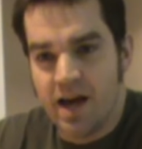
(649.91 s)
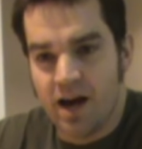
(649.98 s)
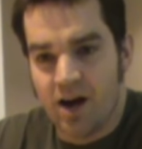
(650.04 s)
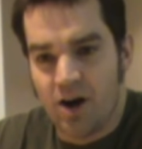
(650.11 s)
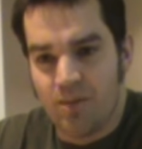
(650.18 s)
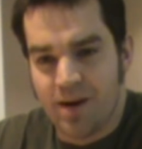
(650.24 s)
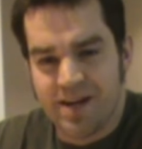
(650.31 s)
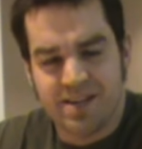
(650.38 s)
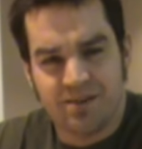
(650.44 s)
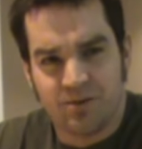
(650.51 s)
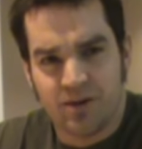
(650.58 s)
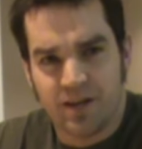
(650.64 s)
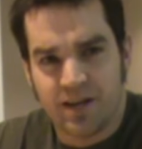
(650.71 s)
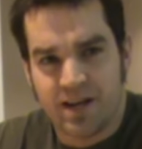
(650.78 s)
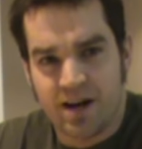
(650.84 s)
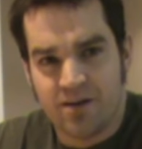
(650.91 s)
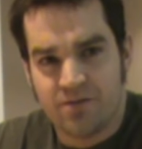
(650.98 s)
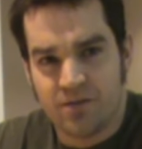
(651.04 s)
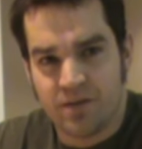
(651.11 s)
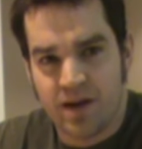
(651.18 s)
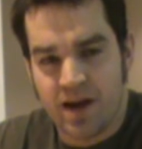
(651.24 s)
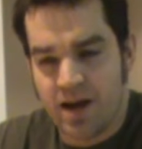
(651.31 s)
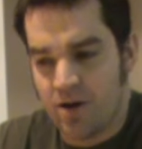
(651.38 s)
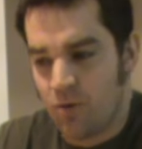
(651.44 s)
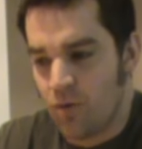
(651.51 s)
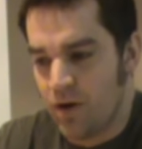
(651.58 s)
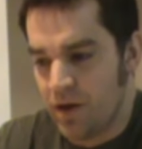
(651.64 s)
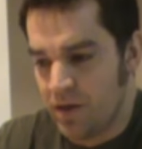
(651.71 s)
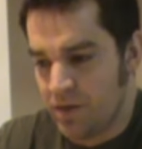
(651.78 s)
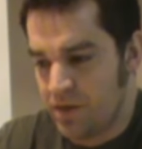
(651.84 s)
Um, I didn't really care for that
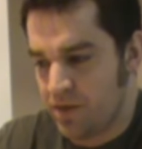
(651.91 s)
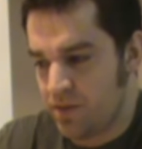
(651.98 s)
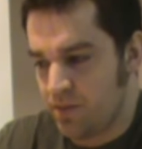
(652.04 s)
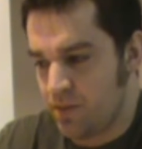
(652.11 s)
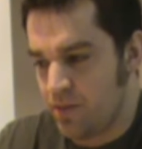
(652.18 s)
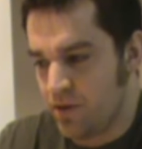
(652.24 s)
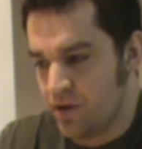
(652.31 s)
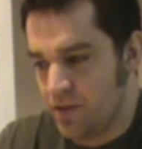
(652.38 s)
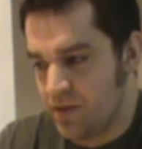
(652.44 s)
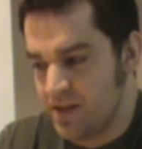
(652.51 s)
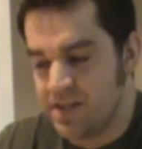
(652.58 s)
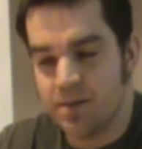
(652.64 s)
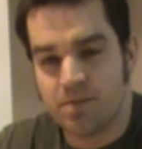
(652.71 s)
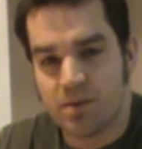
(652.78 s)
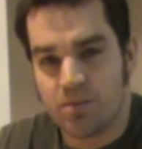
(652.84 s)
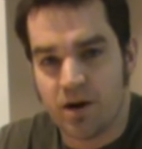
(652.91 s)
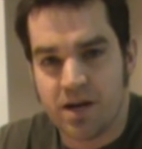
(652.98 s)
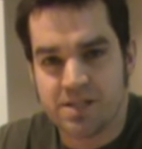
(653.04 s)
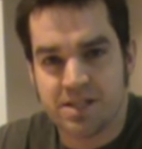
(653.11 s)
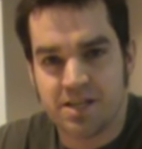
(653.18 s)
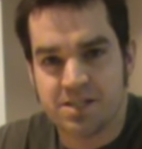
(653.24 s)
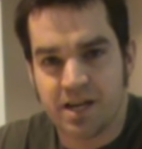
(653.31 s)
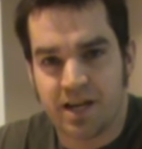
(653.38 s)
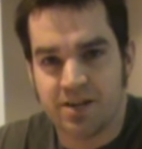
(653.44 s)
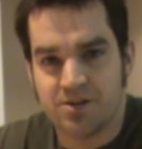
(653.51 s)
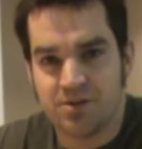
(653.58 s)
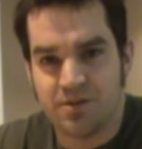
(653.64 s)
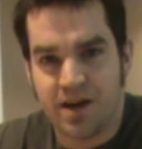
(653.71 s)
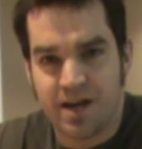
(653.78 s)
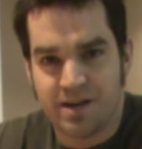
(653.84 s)
with the, the dipping process. I can
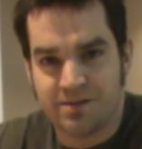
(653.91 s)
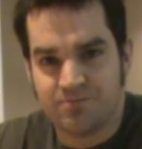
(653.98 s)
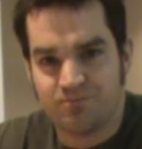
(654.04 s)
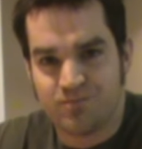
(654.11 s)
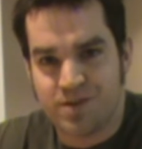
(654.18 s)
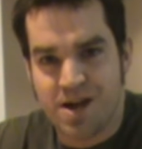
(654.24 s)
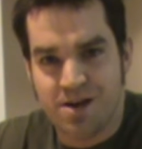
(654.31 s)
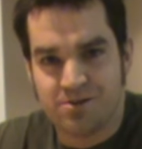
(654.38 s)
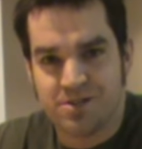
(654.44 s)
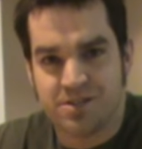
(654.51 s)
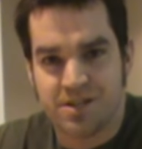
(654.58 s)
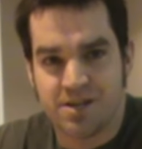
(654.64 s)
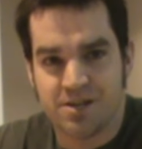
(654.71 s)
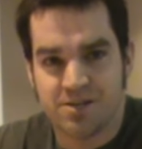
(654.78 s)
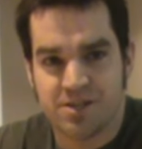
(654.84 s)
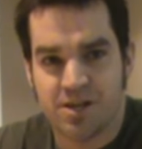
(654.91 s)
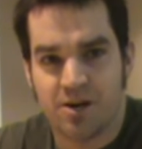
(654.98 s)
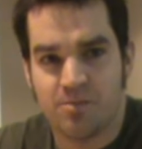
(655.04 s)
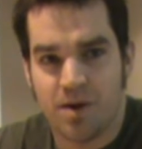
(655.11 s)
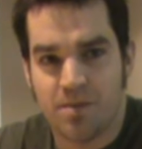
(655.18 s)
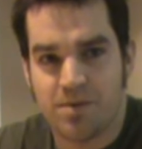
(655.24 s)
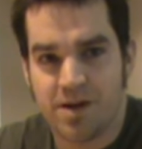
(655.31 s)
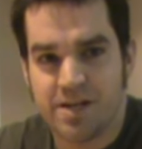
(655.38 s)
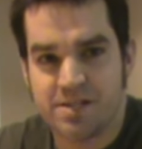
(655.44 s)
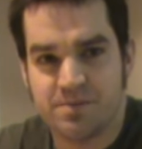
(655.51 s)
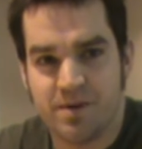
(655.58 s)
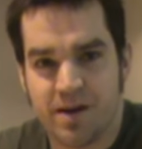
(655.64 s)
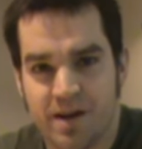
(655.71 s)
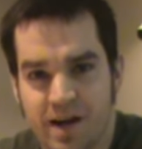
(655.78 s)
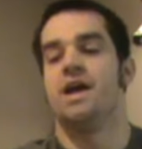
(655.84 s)
do that downstairs here in my
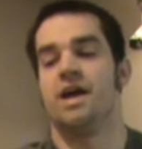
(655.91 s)
basement.